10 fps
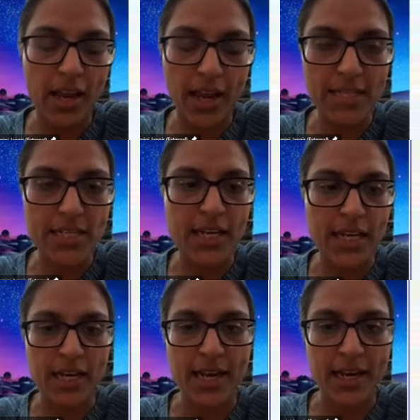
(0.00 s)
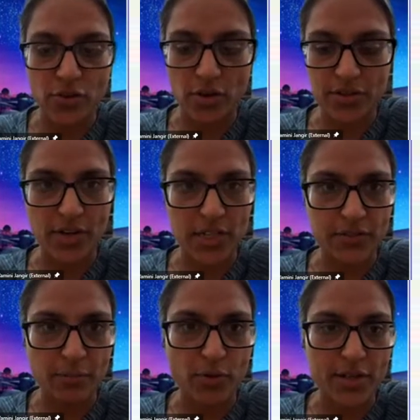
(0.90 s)
aiding in electron
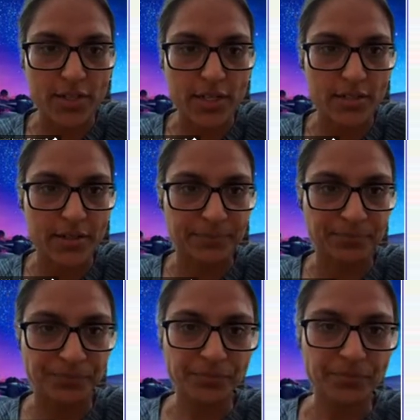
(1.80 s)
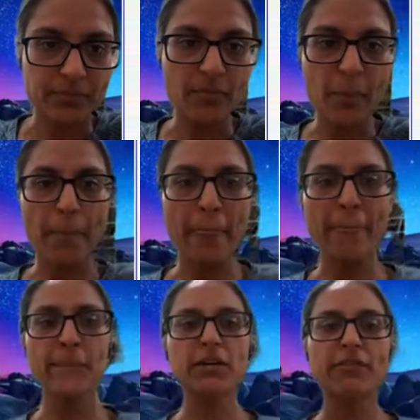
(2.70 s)
transfer processes.
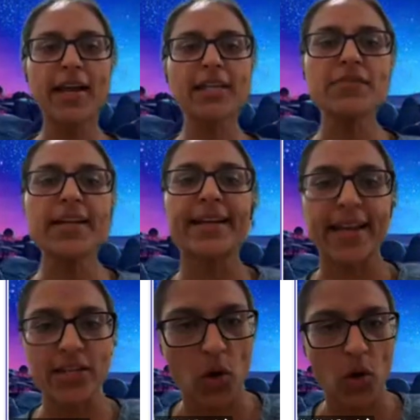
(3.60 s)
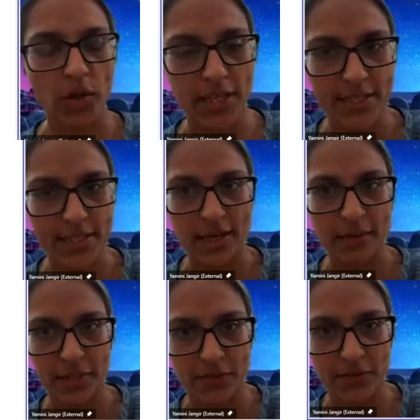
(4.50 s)
But where did we get all these
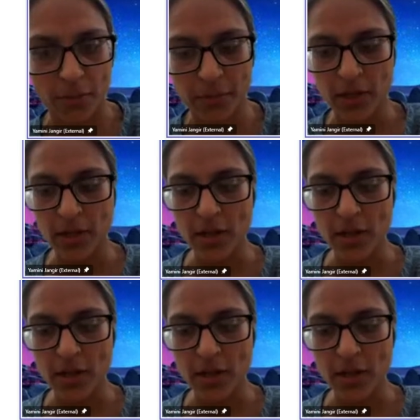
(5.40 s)
elements from?